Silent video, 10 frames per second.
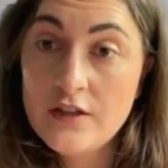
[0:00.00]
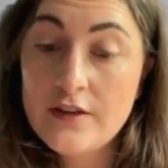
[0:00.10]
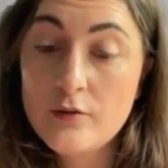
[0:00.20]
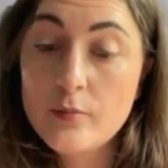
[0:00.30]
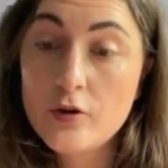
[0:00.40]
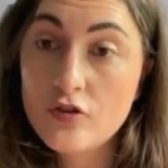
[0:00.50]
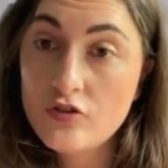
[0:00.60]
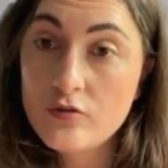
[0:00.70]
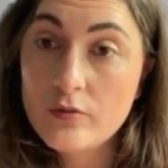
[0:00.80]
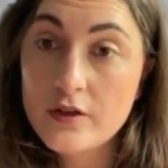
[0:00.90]
They were
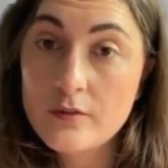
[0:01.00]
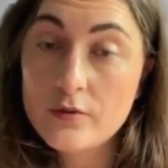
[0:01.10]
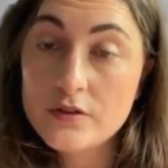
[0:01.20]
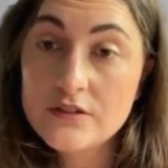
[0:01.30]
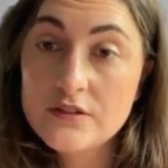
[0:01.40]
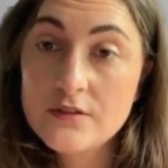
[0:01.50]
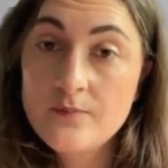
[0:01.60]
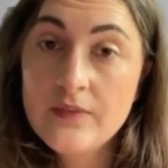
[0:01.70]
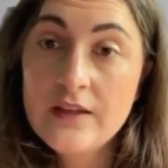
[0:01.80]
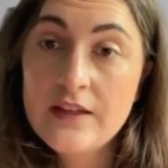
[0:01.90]
personal prayer books
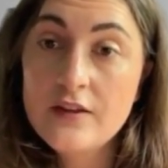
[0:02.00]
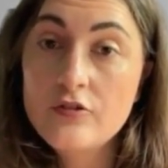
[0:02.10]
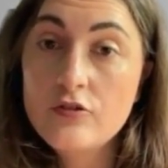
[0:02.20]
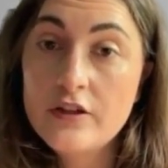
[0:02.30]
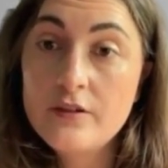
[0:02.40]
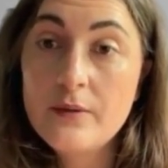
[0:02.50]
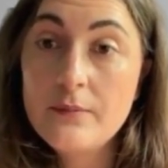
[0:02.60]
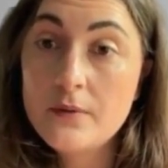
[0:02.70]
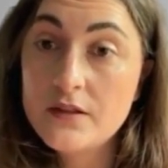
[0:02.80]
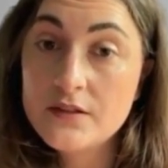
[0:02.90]
illustrated by
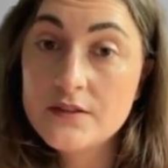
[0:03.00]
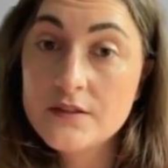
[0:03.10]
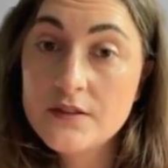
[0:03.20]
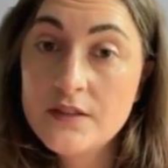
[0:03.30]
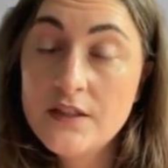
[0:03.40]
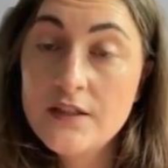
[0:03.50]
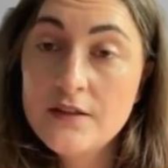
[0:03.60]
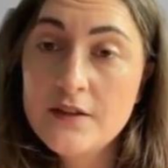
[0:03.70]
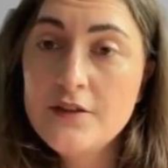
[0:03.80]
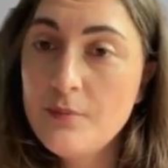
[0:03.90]
monks.
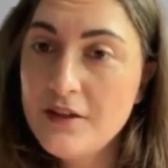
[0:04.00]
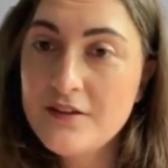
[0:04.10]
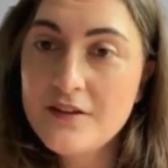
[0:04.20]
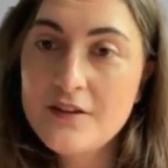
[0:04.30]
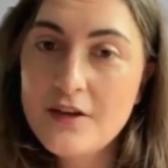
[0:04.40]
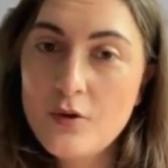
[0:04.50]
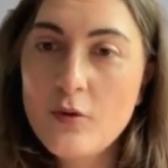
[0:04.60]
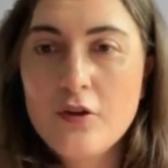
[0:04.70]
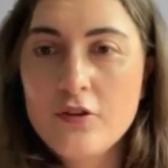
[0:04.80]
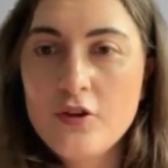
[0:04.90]
And depending on how
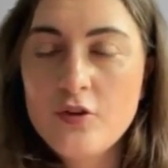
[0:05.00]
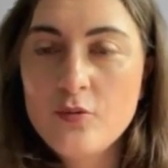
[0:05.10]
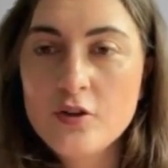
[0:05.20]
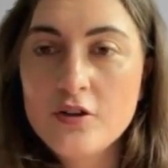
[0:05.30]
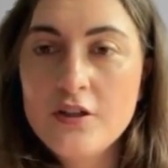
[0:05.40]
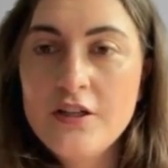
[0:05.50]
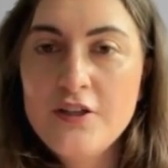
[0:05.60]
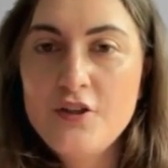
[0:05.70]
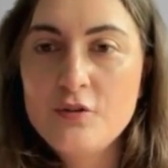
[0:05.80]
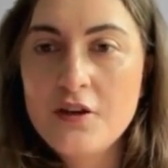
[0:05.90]
wealthy you were,
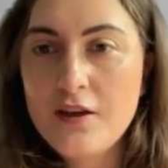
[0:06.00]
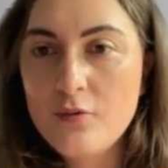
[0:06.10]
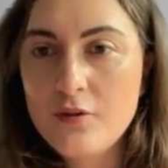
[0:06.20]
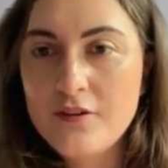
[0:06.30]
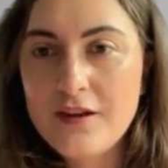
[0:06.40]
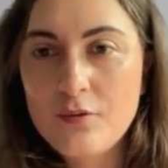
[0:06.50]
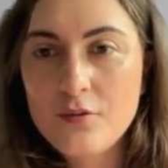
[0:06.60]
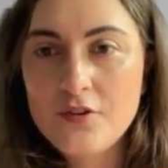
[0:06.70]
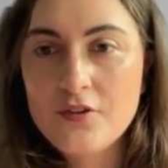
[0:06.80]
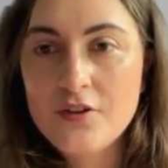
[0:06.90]
you could get one that
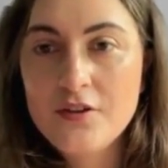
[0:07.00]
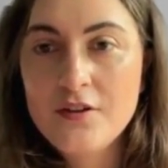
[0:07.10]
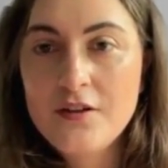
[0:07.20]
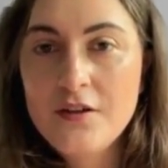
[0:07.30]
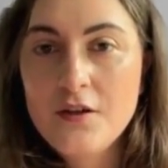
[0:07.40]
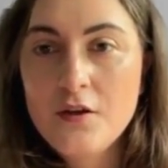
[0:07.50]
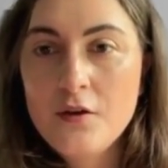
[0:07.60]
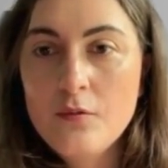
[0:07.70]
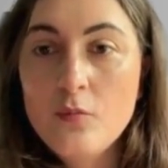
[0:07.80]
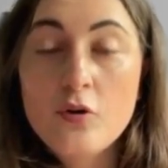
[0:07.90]
was
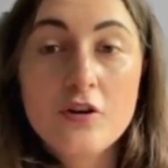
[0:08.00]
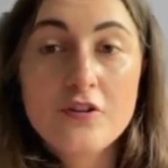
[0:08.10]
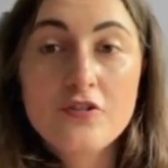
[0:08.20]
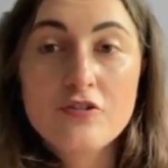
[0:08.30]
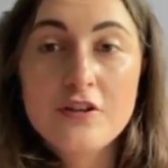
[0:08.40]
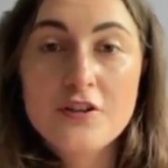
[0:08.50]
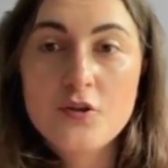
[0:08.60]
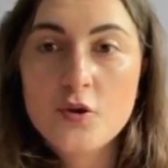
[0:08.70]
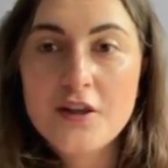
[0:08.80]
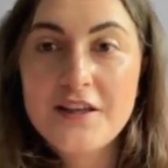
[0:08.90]
more illustrated
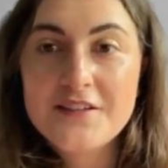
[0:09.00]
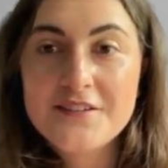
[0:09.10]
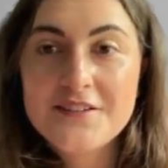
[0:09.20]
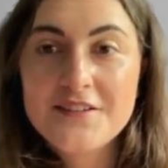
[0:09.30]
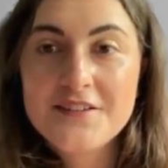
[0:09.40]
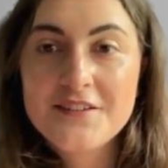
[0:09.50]
or less.